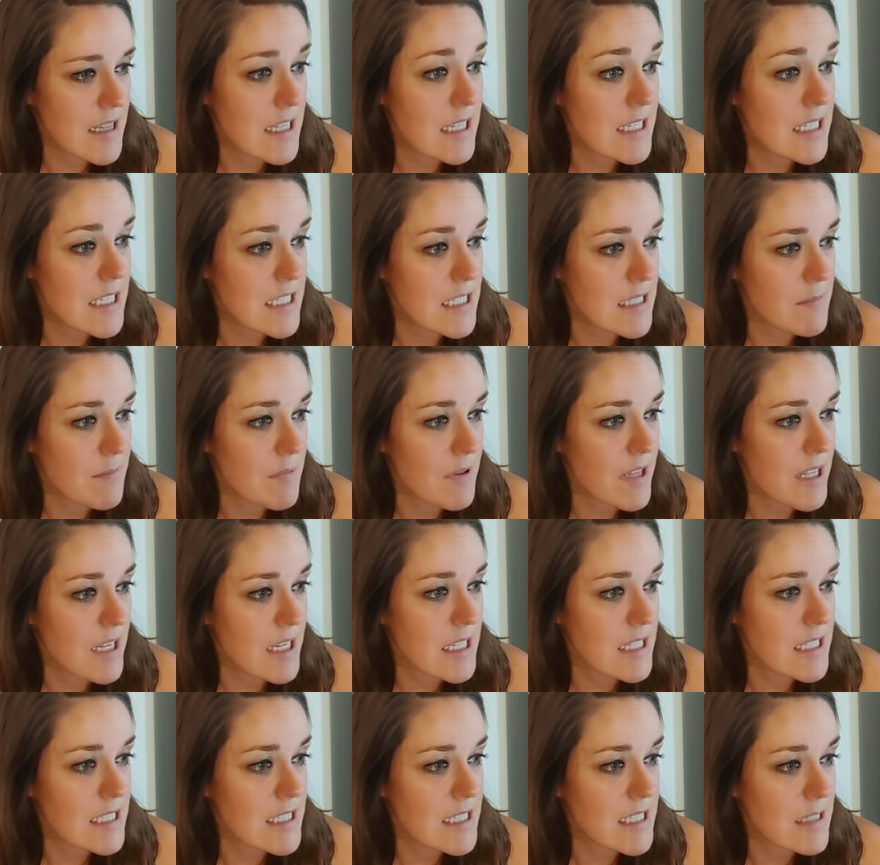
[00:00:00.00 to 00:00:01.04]
discipline
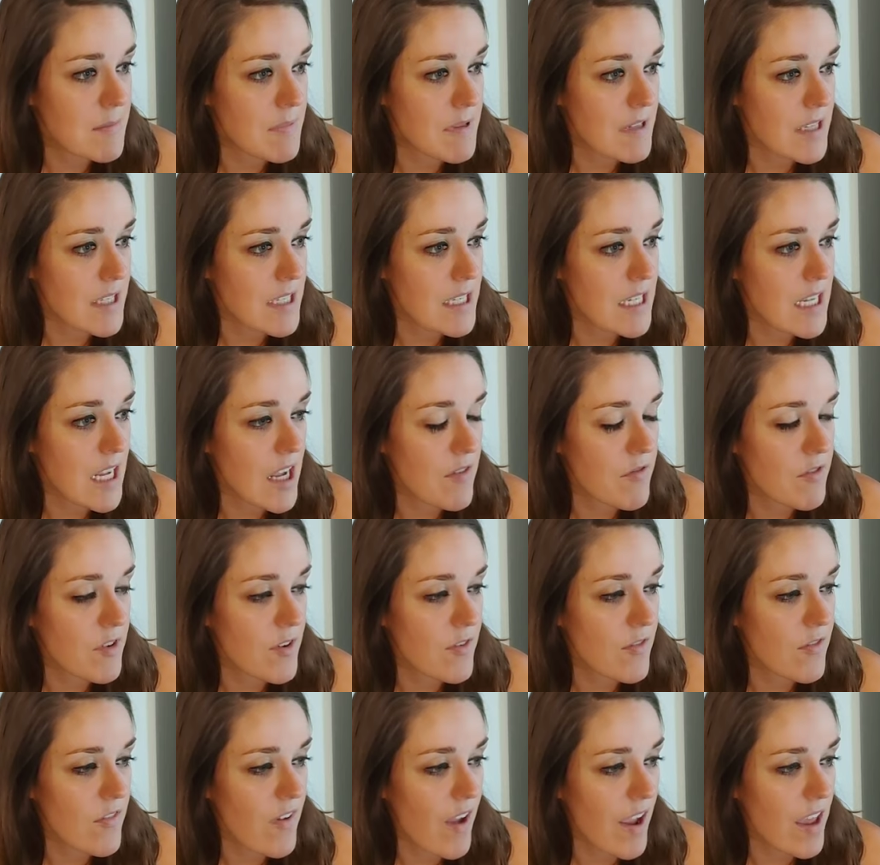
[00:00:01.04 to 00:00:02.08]
and stability of
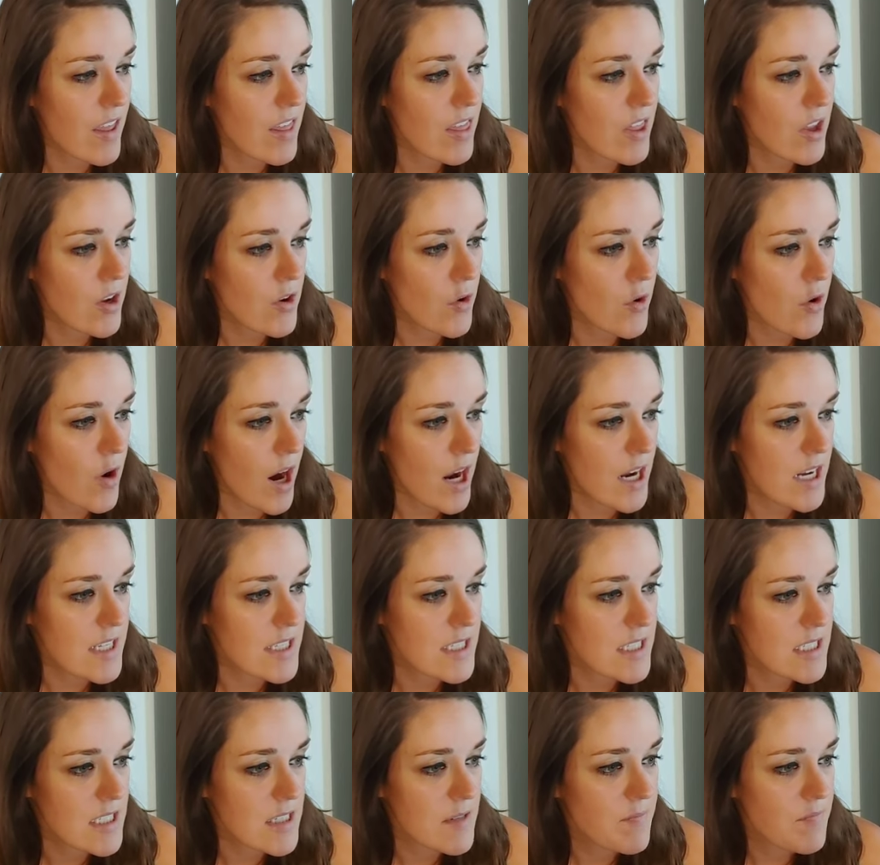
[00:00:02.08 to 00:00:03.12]
your faith in
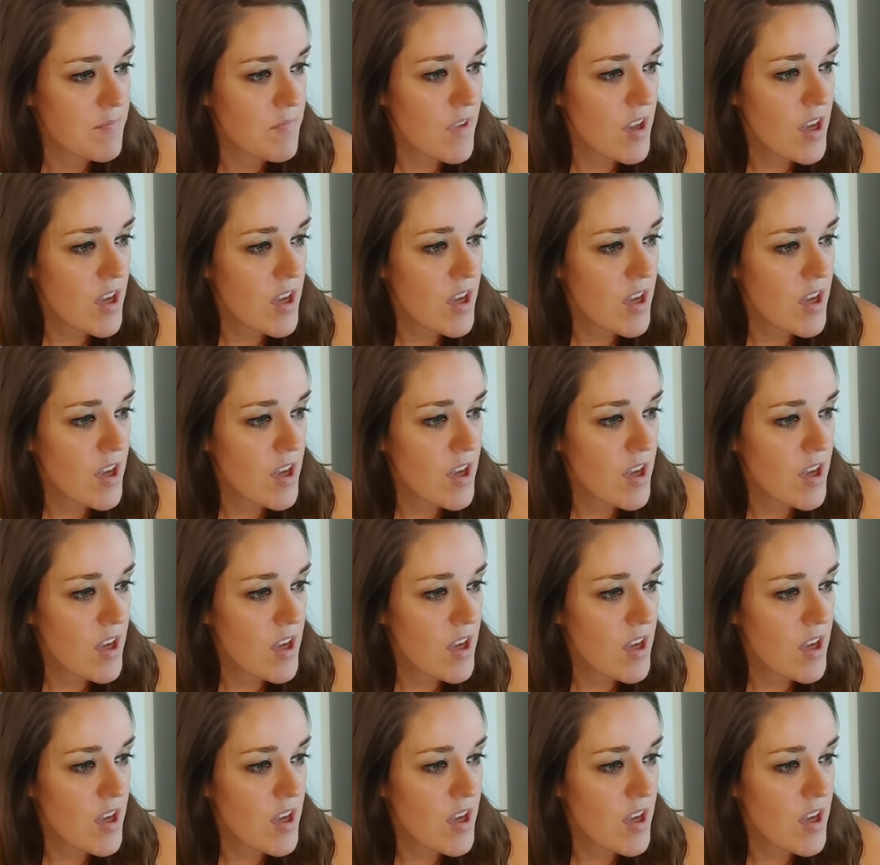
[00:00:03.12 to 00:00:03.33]
Christ.